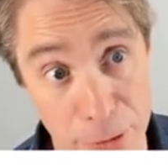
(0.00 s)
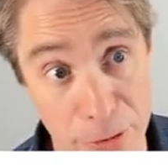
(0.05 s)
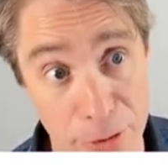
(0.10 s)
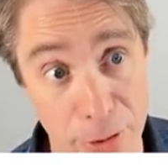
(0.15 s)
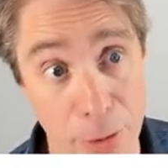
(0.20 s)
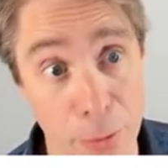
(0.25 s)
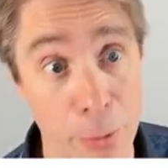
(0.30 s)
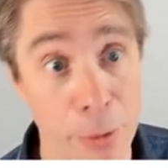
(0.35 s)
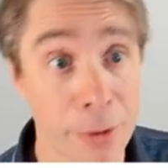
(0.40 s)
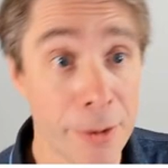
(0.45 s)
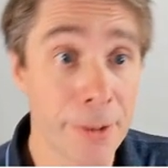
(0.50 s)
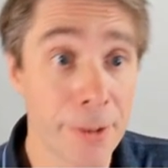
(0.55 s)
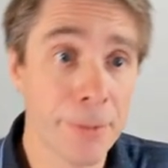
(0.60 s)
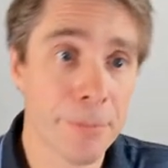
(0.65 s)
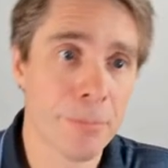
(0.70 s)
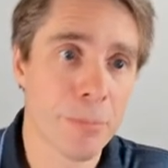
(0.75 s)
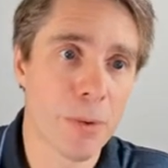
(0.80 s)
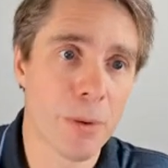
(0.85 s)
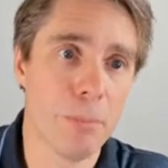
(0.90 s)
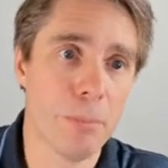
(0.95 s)
So
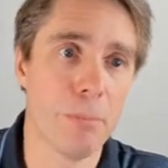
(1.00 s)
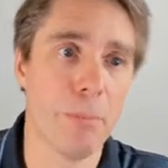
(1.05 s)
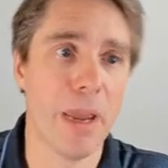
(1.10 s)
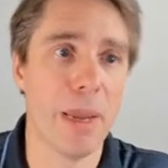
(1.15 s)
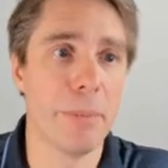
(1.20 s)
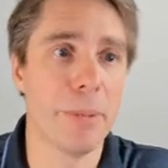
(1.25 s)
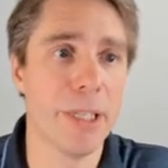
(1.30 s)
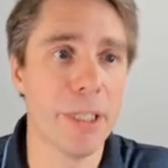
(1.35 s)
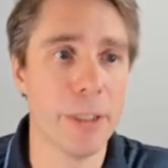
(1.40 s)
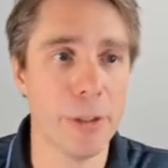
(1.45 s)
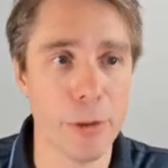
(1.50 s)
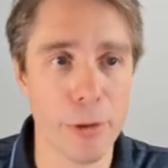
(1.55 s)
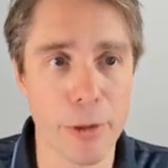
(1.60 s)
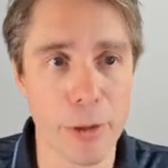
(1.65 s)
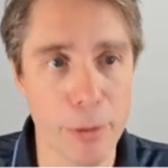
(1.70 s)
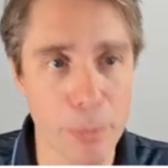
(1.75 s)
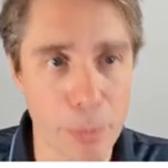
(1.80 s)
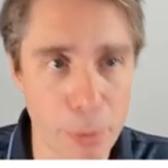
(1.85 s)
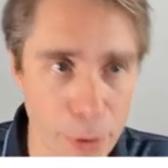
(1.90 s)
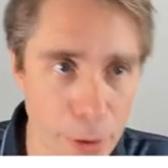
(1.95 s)
maybe you
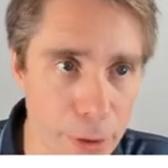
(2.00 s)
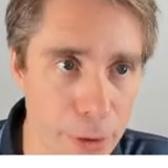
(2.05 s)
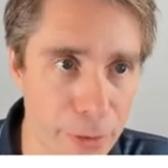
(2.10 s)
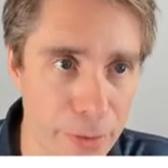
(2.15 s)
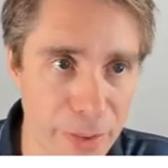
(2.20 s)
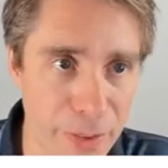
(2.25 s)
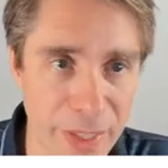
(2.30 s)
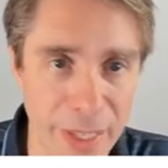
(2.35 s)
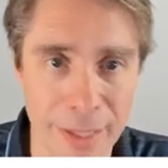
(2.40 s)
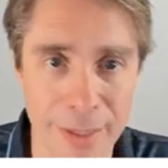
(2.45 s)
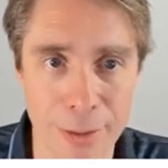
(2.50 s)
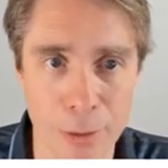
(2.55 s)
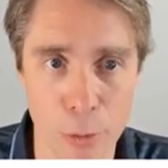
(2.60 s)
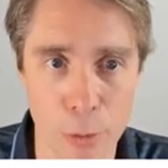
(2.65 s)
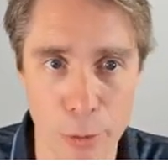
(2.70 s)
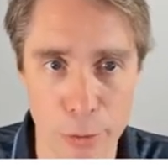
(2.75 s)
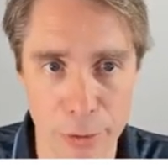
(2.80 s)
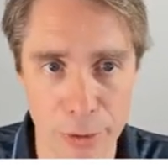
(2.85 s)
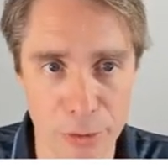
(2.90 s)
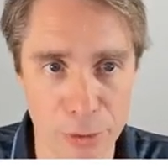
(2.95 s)
could prove that in
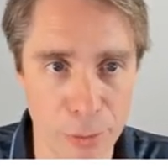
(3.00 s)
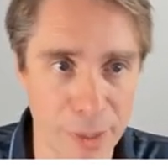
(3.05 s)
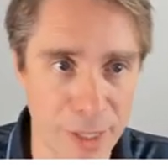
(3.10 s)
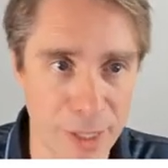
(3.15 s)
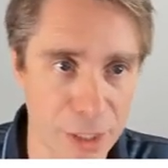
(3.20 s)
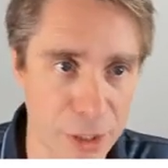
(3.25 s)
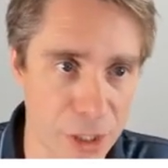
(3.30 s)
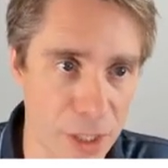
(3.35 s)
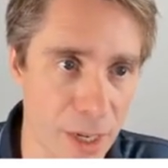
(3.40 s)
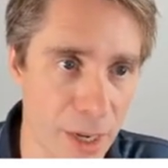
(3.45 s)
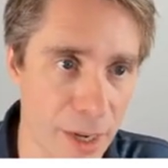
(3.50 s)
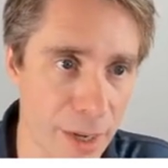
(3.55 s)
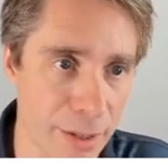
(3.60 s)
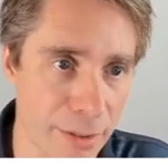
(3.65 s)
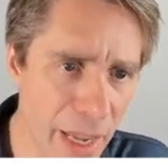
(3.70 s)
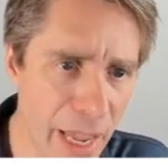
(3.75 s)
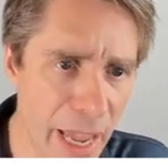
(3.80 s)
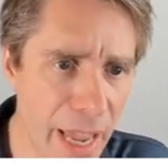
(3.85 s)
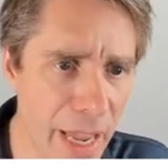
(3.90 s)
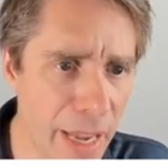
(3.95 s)
order to
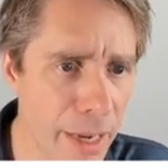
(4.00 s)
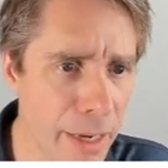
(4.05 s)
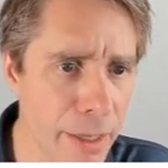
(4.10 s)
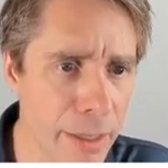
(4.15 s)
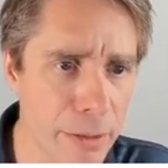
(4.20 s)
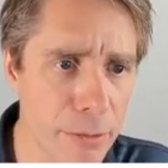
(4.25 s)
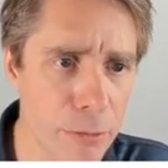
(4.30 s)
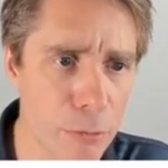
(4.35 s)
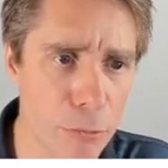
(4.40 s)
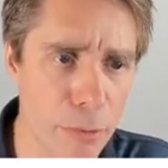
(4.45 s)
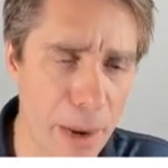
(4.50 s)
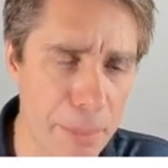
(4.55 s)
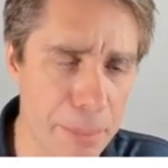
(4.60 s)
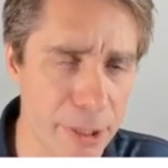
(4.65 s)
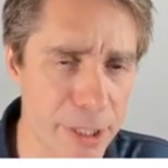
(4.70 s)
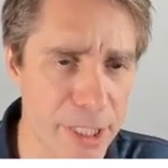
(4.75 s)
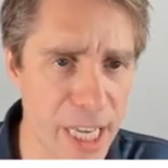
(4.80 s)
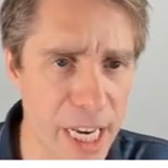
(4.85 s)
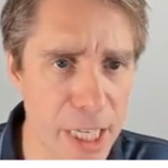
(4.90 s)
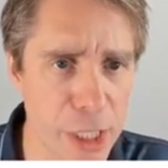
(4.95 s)
initialize a
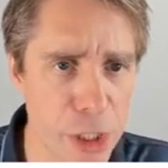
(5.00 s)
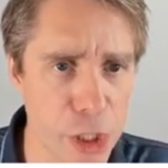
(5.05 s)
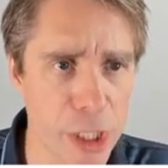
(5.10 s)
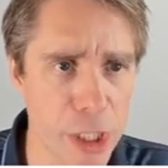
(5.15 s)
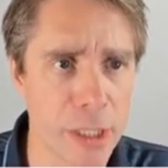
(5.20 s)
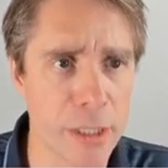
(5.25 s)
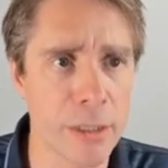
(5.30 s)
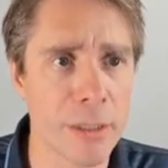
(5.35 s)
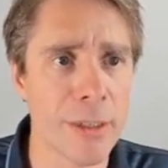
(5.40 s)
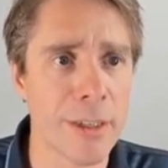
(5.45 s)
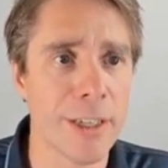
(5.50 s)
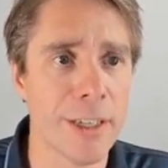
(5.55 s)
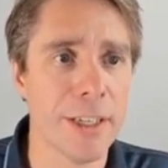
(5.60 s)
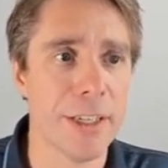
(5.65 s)
reputation,